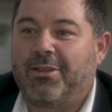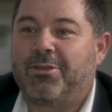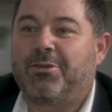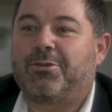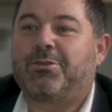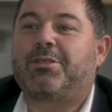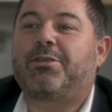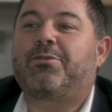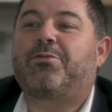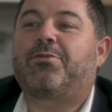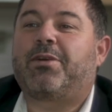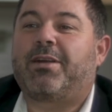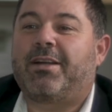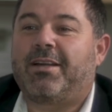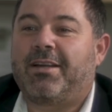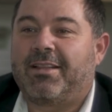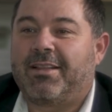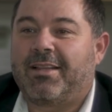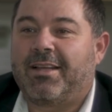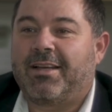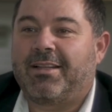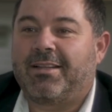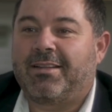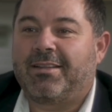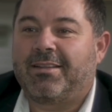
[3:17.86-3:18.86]
industry friendly
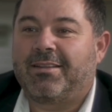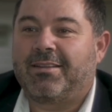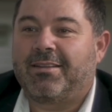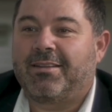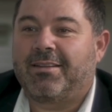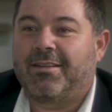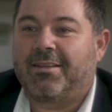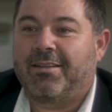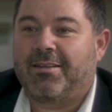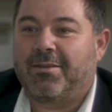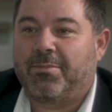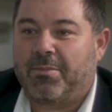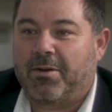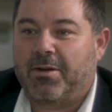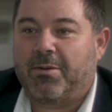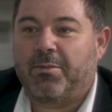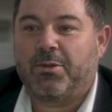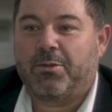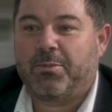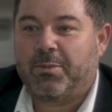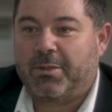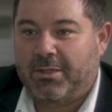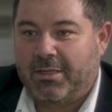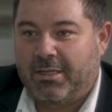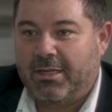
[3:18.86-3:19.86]
than the
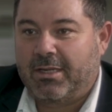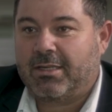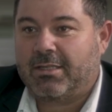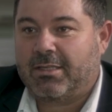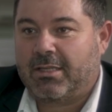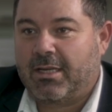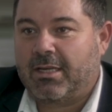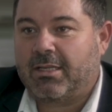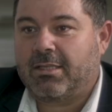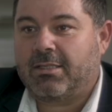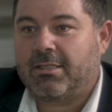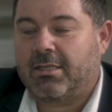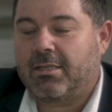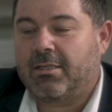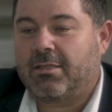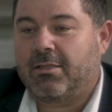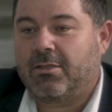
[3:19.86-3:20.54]
Department of Material Science at